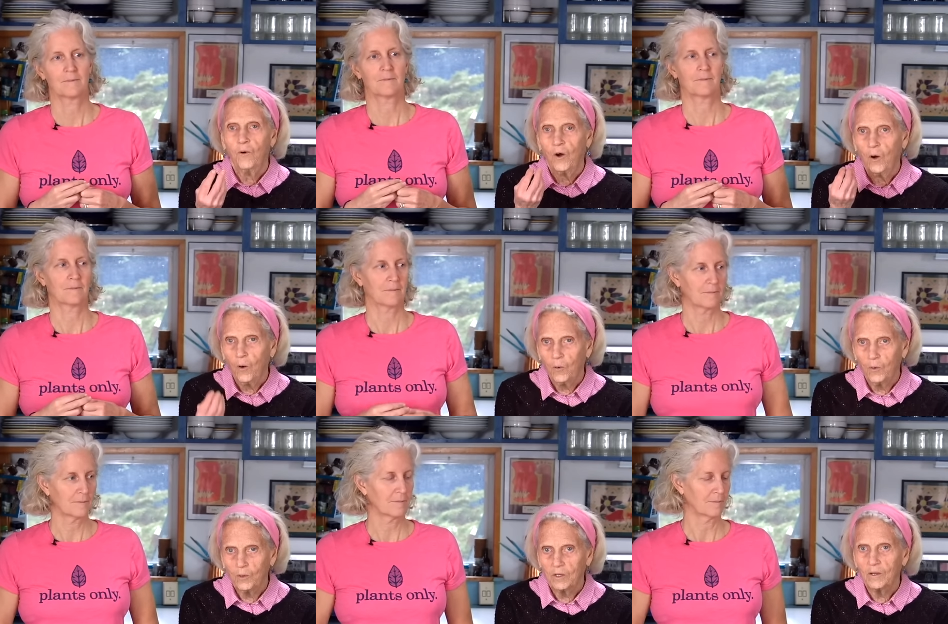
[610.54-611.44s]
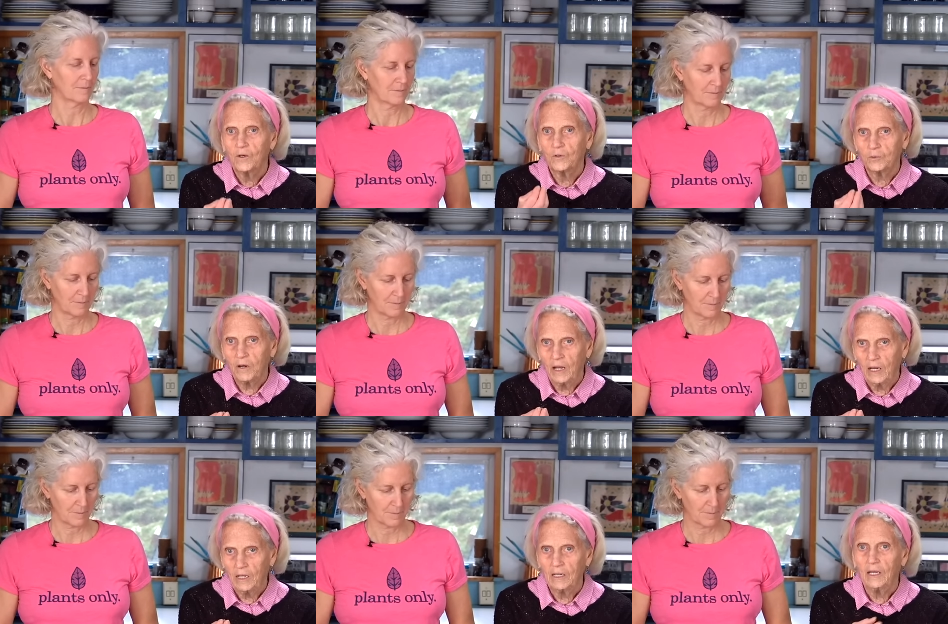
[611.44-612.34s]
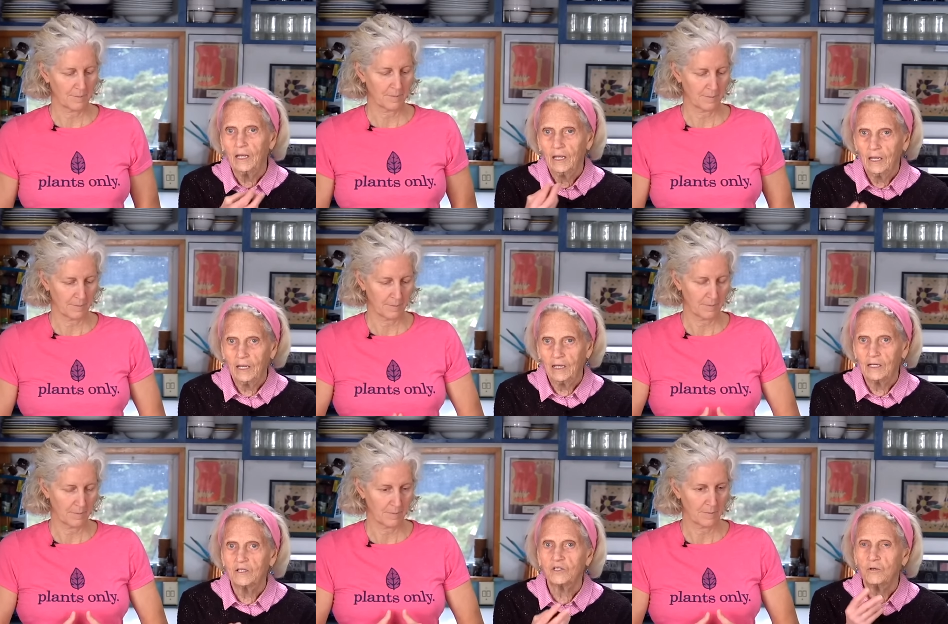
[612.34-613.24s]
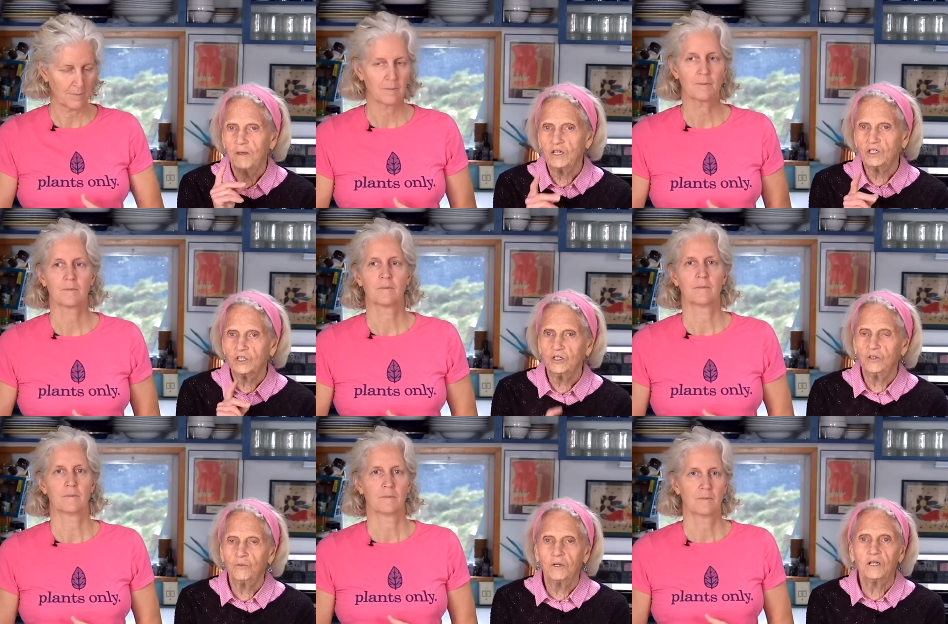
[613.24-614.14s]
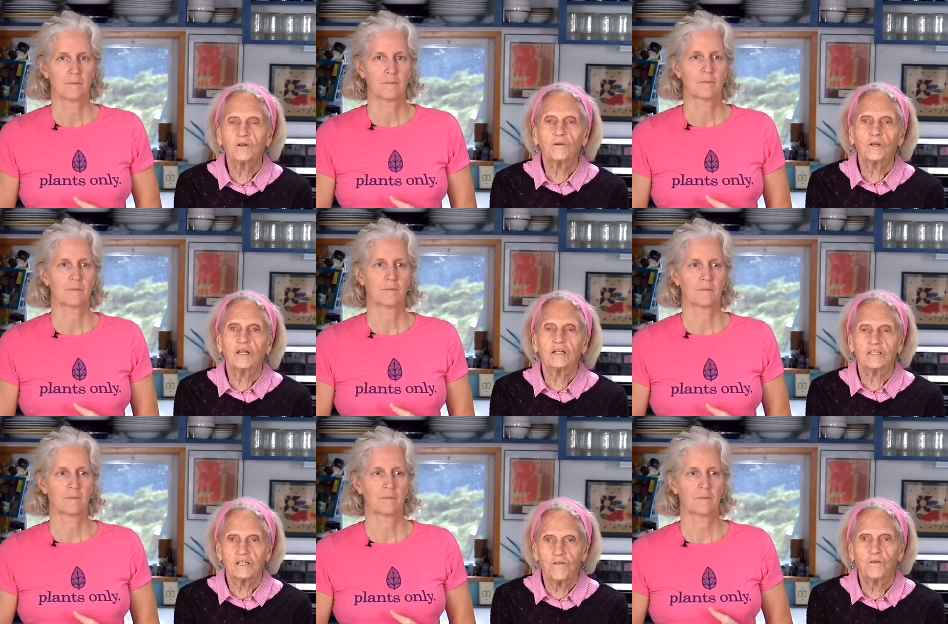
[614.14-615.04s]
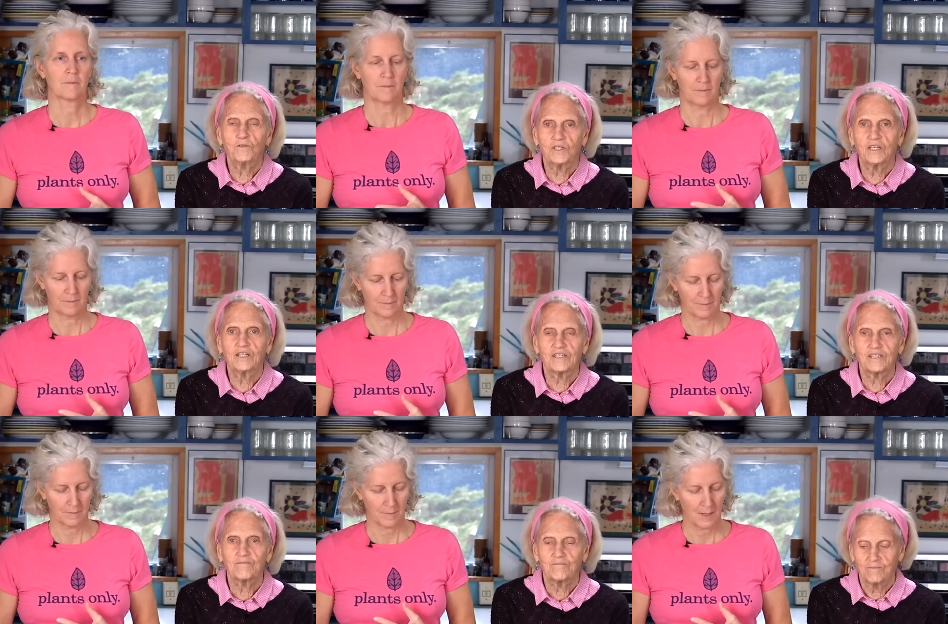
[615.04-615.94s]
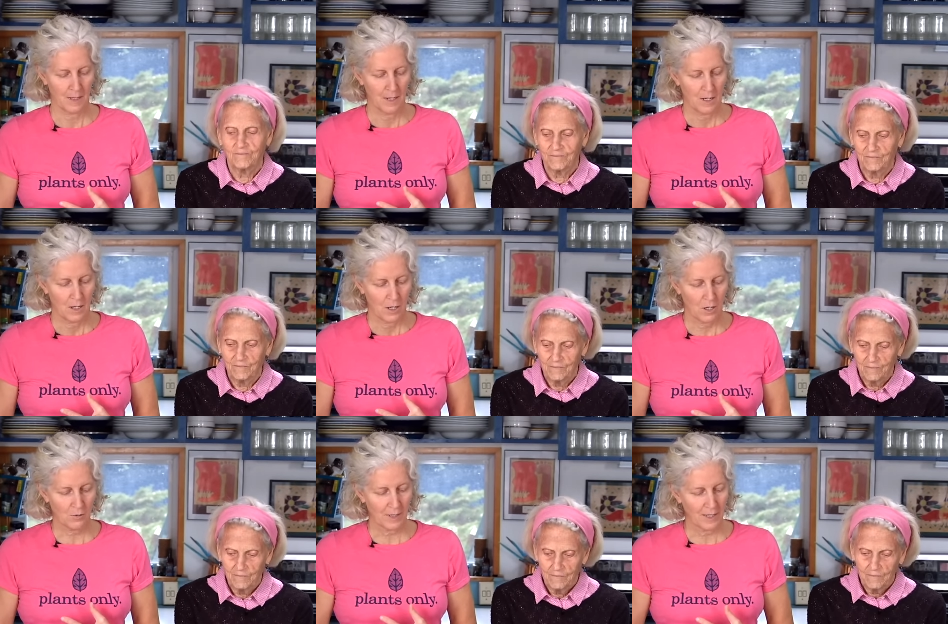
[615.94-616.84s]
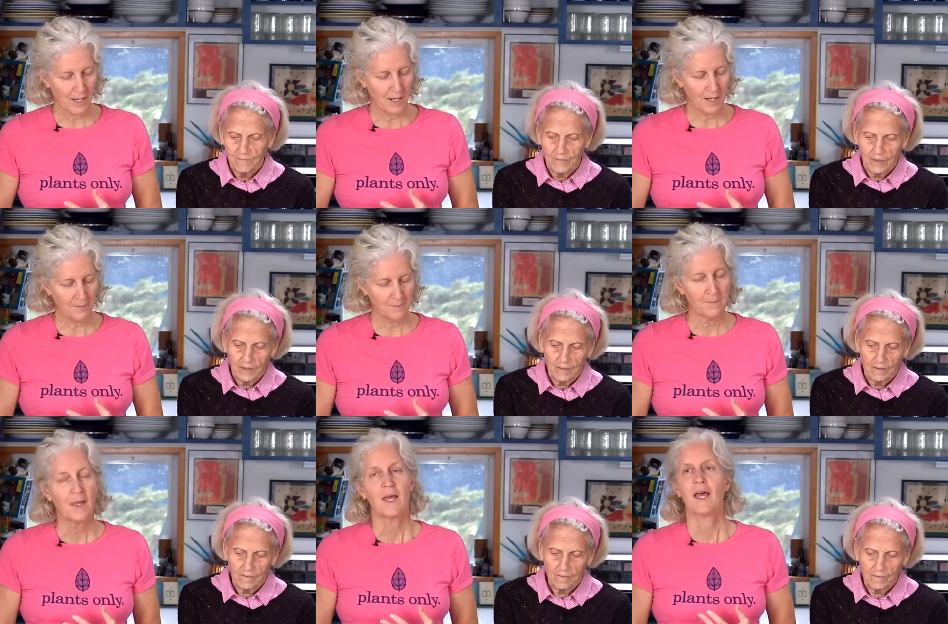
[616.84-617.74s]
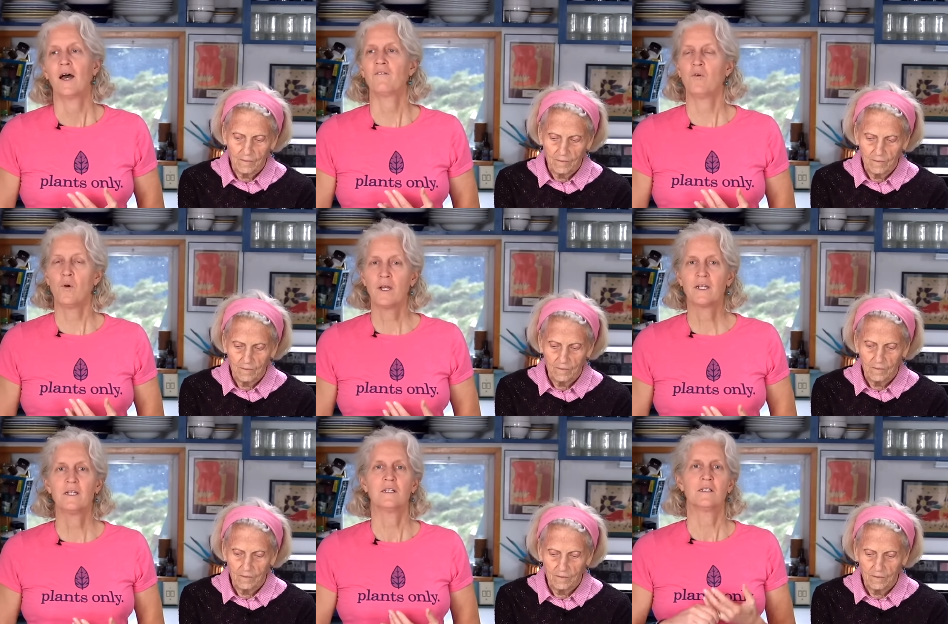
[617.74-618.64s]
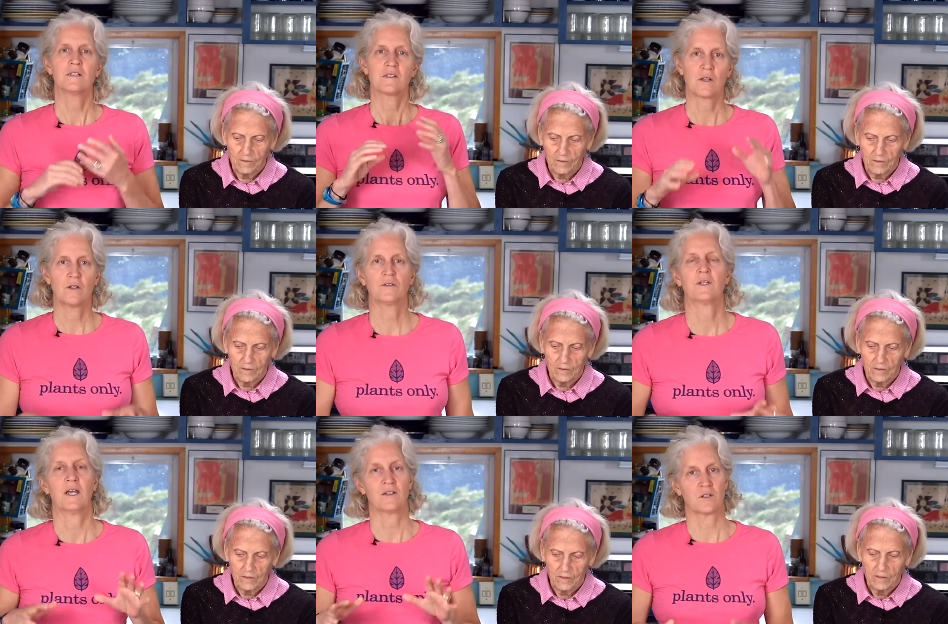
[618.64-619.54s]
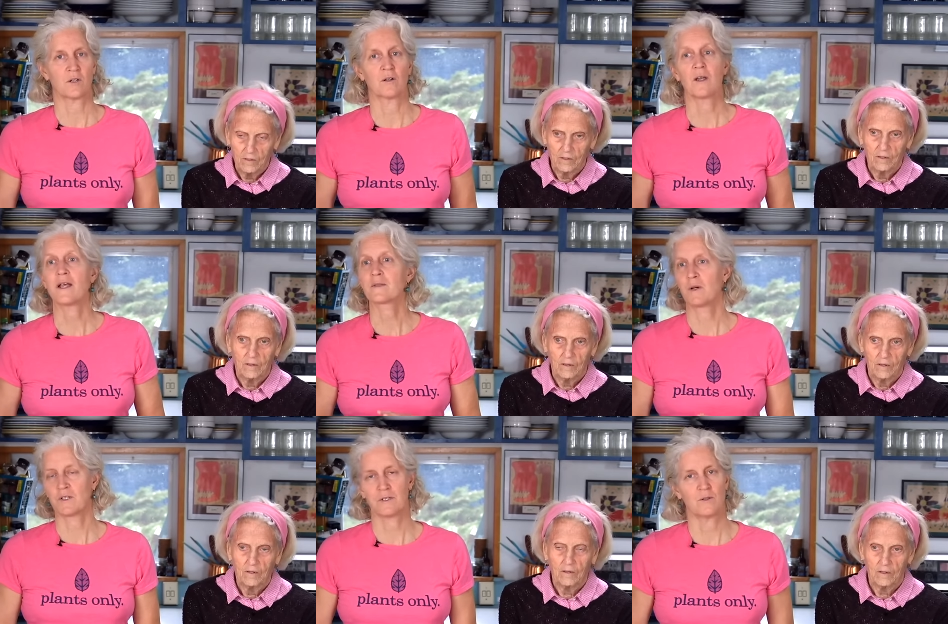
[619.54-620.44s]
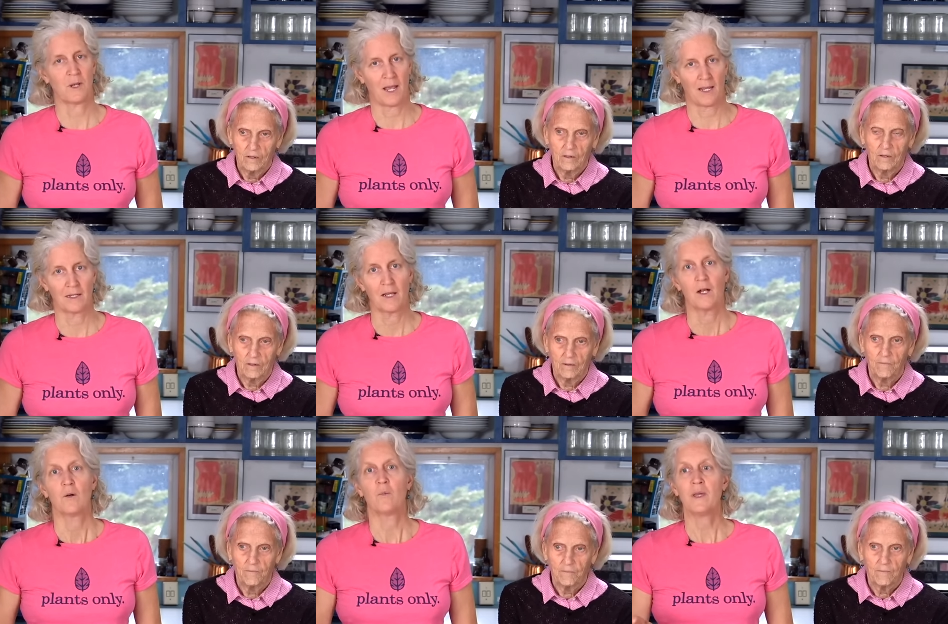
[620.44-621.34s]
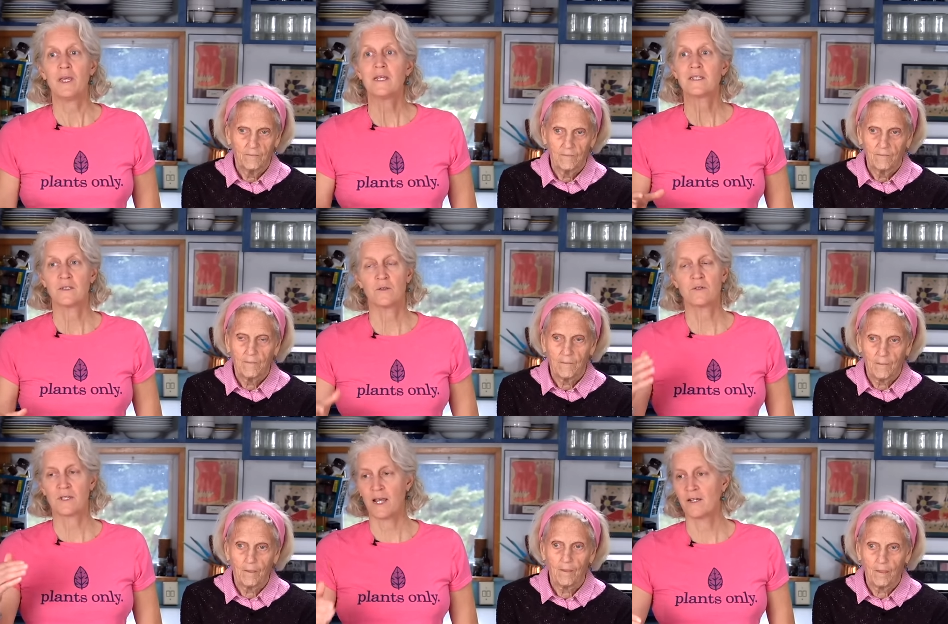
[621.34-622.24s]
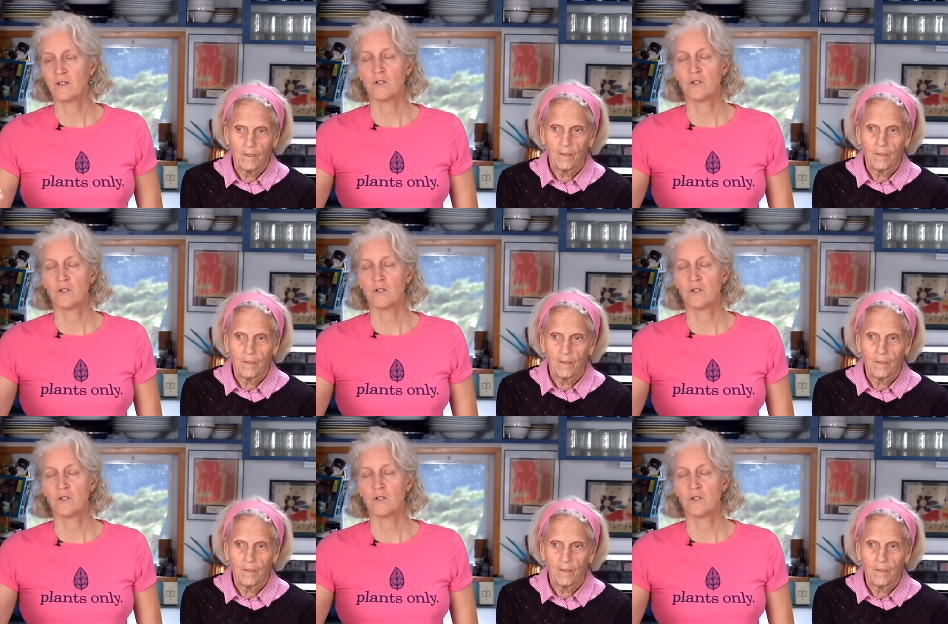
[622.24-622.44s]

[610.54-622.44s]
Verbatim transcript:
Speaker 1: whole grain in. So make sure you read ingredients on those things.
Speaker 2: Okay. Um, avoid salt and sugar as much as you can. We do say to